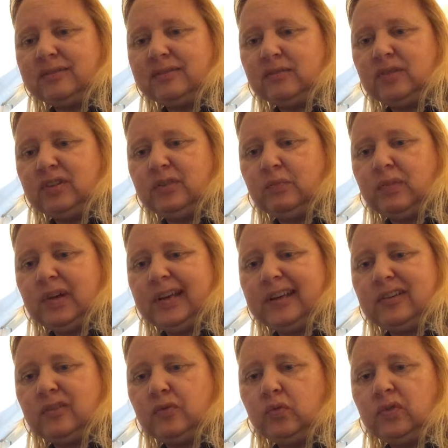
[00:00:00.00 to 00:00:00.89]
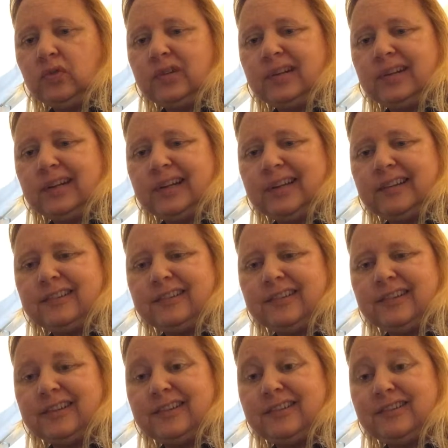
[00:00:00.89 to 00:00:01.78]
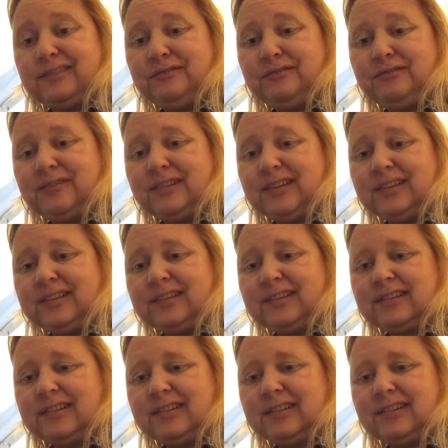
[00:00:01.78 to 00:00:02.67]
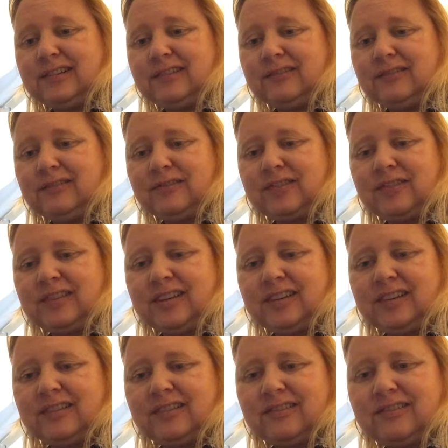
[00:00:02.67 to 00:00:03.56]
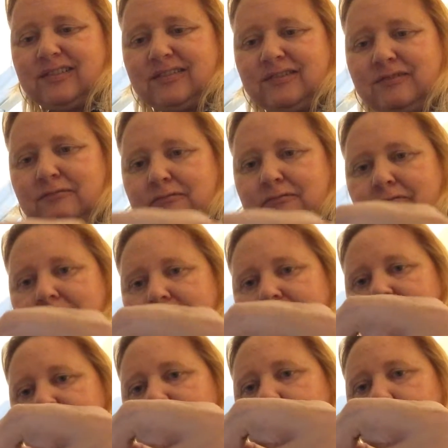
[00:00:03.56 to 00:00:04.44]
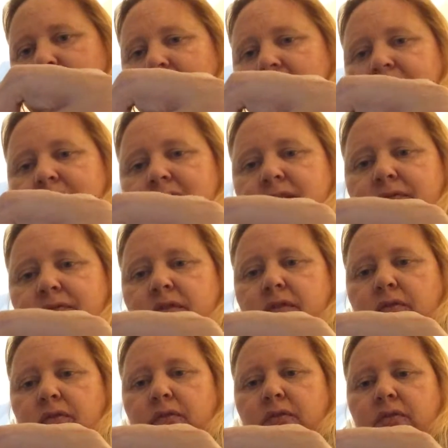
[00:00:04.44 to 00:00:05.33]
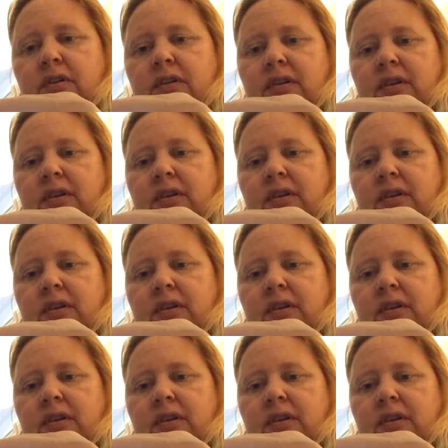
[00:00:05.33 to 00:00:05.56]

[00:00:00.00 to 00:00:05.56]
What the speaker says: with my coordination, I do find tying knots extremely difficult.